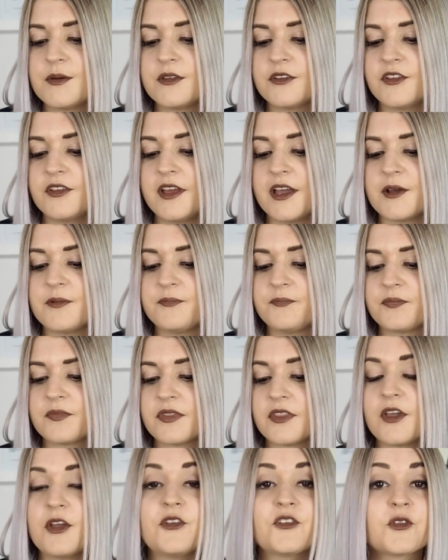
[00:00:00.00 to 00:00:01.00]
So yeah,
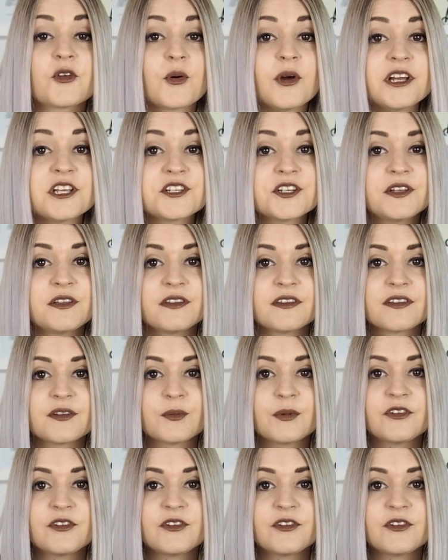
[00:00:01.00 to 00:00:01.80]
those are the questions.